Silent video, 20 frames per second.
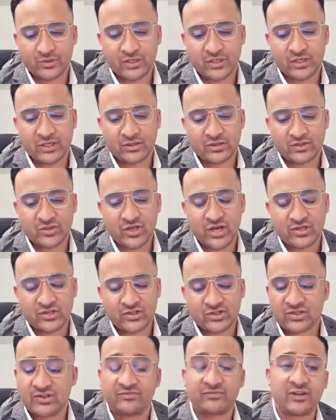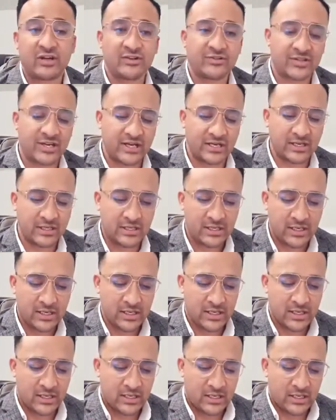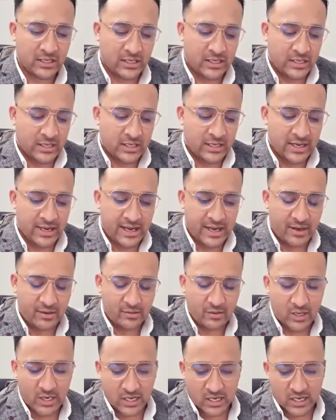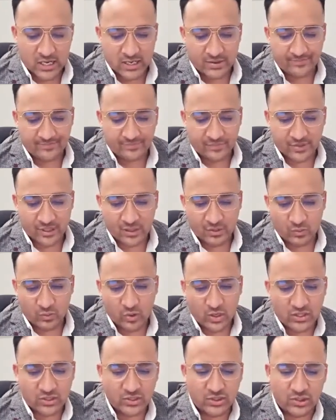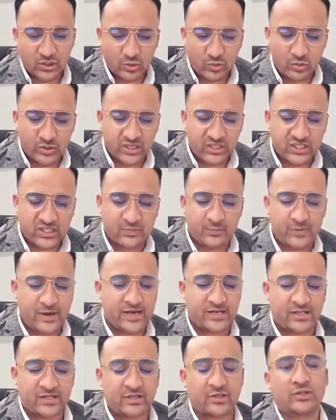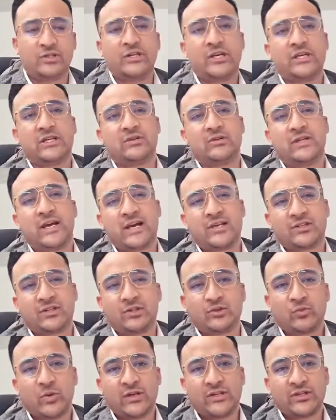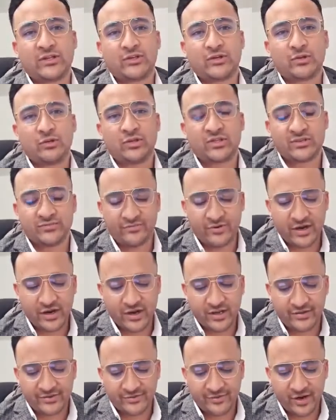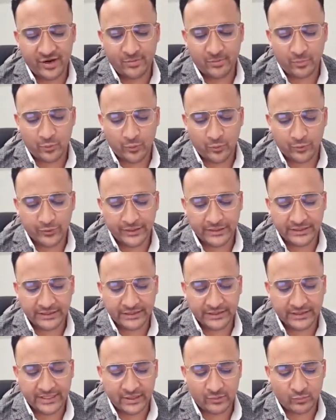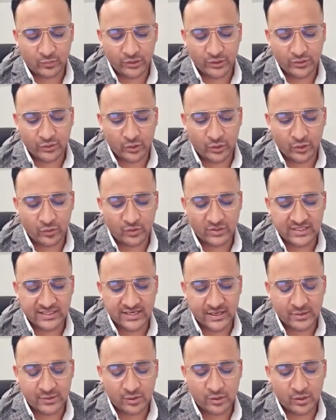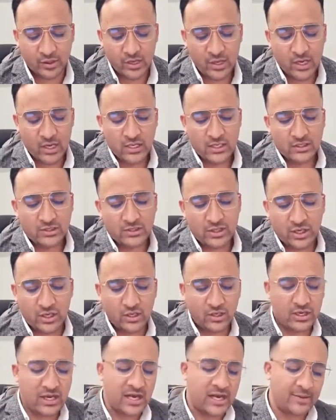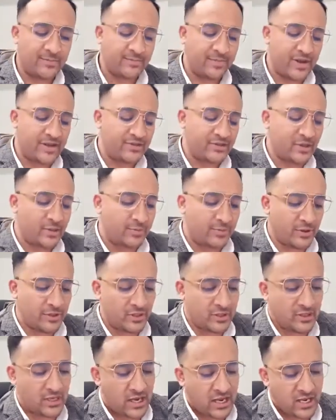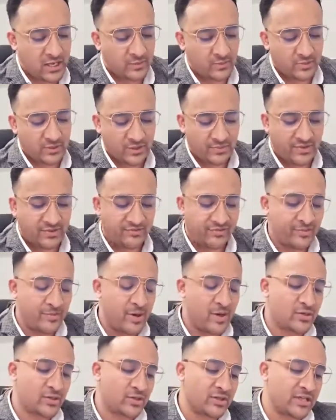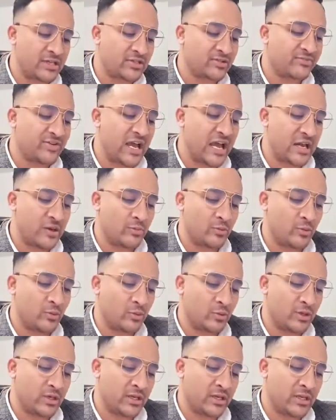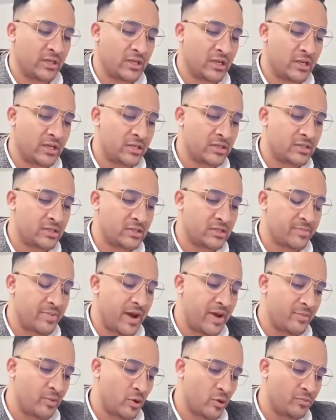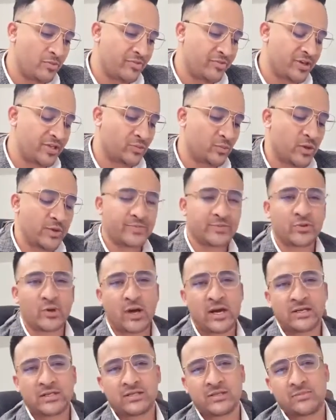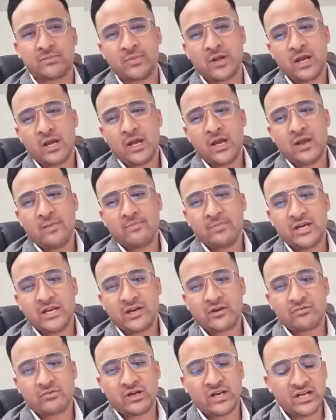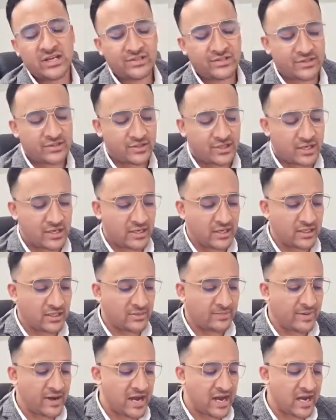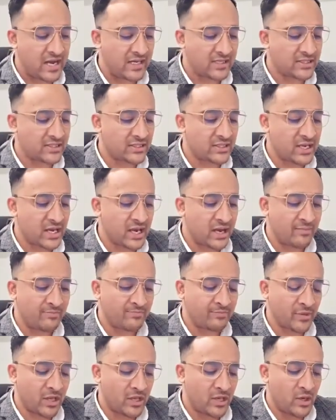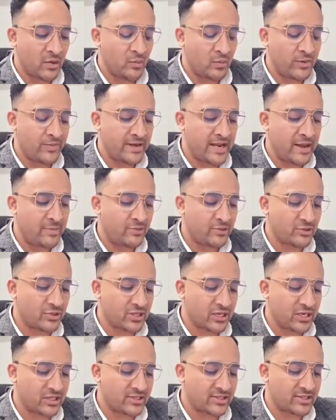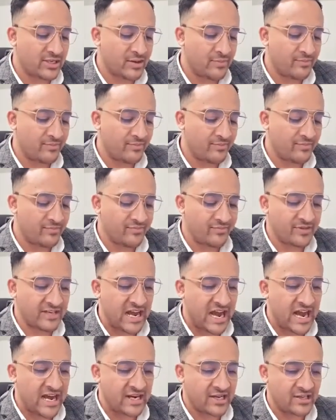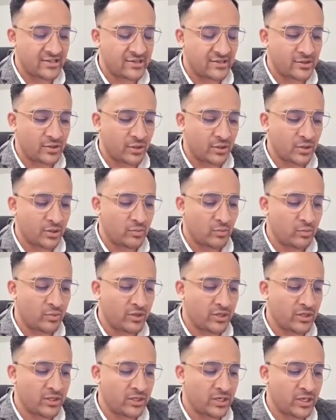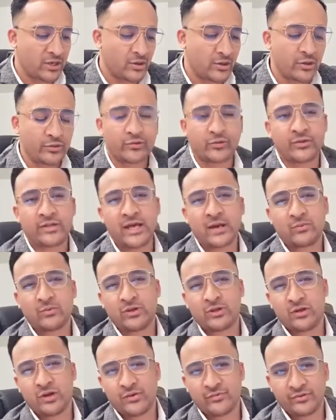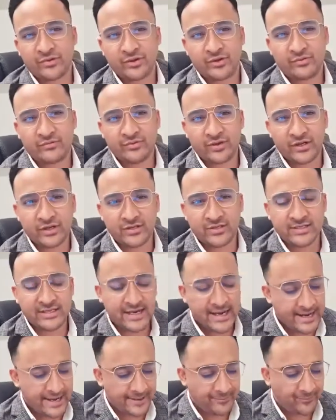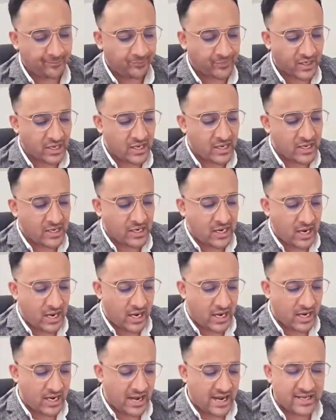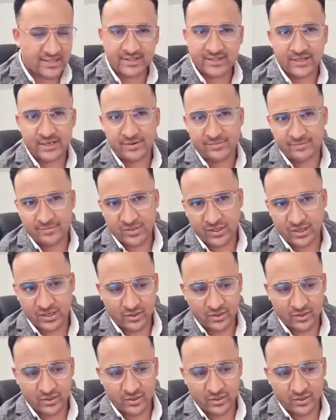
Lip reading: the changes if there is any. Now, what do we expect in the year 2022? It's very important that we know what's going on. So, based upon some information that's available in Department of Home Affairs website, some media release in the past, we've been able to collect some data. So we're going to go through that with you over the video today, as a